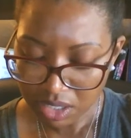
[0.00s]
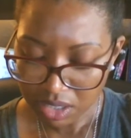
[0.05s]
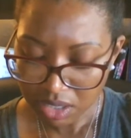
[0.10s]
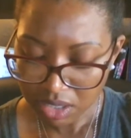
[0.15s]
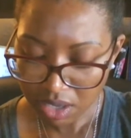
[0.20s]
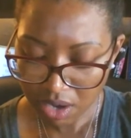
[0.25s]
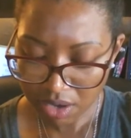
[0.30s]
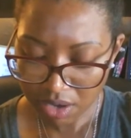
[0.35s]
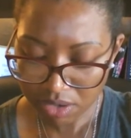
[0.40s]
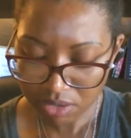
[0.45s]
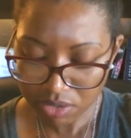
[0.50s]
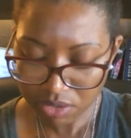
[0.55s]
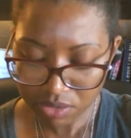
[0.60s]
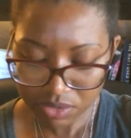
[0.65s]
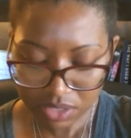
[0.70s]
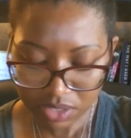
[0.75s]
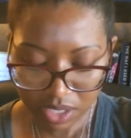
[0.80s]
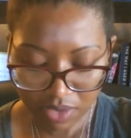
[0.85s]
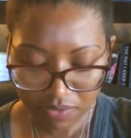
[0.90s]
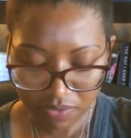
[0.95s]
The
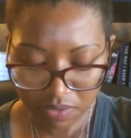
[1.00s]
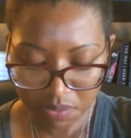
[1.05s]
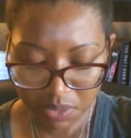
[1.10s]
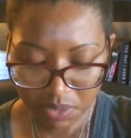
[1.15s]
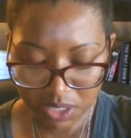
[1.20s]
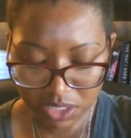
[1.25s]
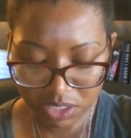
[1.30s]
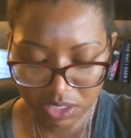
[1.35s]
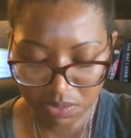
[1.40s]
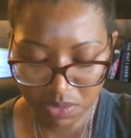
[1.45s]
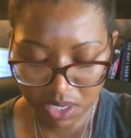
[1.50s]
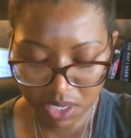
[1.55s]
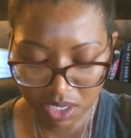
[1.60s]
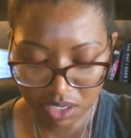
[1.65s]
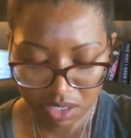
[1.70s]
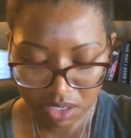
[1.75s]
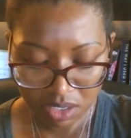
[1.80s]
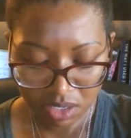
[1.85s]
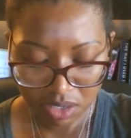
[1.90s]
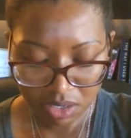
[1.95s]
articles of impeachment
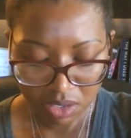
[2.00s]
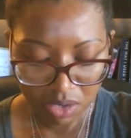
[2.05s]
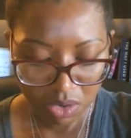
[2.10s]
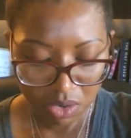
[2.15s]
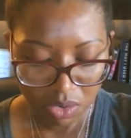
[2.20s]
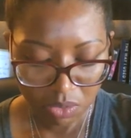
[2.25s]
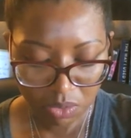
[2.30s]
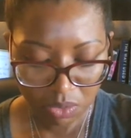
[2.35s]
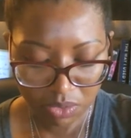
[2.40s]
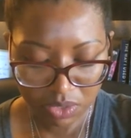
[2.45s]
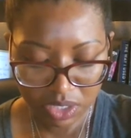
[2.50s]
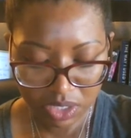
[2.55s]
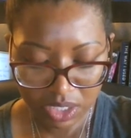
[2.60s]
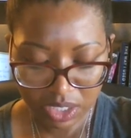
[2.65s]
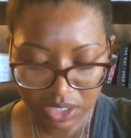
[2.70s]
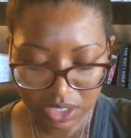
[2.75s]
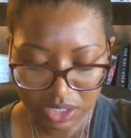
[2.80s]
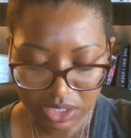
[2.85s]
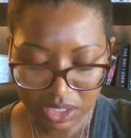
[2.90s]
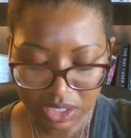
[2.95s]
were
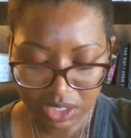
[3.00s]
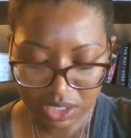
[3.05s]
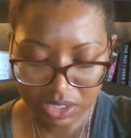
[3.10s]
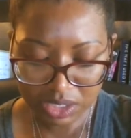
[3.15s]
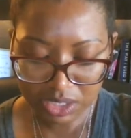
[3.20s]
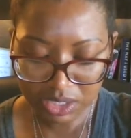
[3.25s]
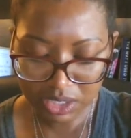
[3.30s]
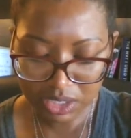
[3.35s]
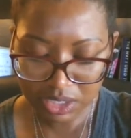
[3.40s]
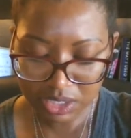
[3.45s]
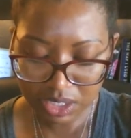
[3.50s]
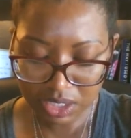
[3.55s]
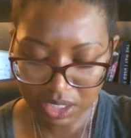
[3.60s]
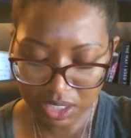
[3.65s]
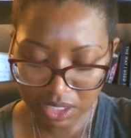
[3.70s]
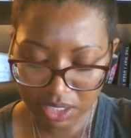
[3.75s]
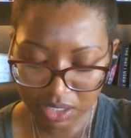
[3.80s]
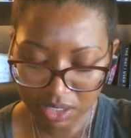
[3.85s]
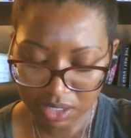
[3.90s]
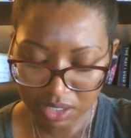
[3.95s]
then sent to the
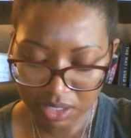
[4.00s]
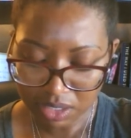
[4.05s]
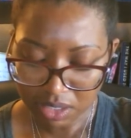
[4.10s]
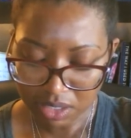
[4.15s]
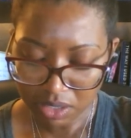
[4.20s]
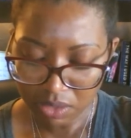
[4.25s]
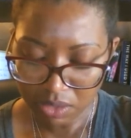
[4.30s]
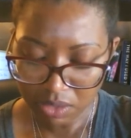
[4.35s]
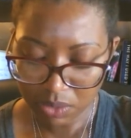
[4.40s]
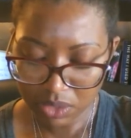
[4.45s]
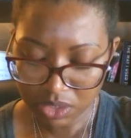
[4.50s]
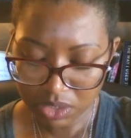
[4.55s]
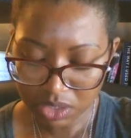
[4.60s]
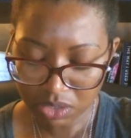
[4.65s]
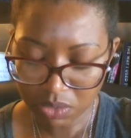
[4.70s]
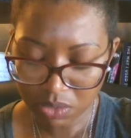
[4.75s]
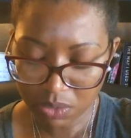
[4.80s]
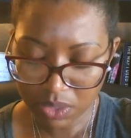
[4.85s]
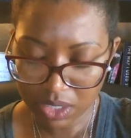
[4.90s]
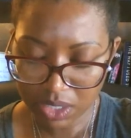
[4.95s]
Senate, which
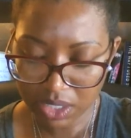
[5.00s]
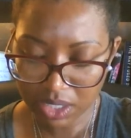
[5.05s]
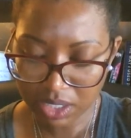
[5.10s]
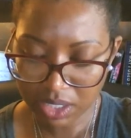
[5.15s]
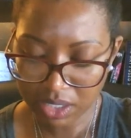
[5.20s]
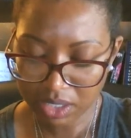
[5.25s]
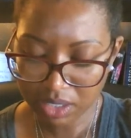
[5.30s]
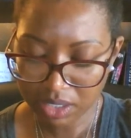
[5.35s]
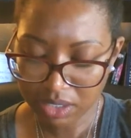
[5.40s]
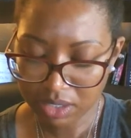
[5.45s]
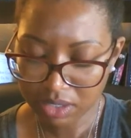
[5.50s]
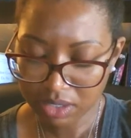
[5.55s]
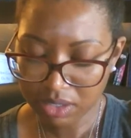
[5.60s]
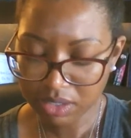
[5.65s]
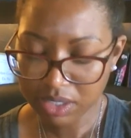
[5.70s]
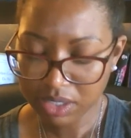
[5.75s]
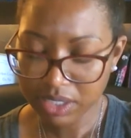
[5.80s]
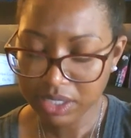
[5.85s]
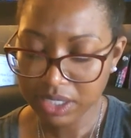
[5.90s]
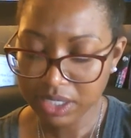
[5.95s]
acquitted it
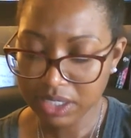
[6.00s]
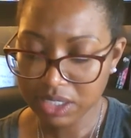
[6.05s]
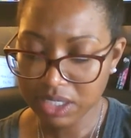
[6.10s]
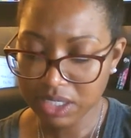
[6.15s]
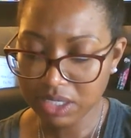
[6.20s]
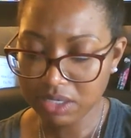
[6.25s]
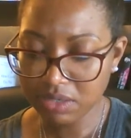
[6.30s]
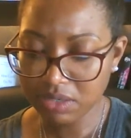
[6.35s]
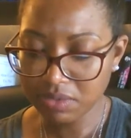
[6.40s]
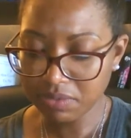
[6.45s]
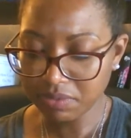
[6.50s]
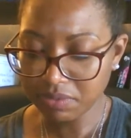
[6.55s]
Clinton.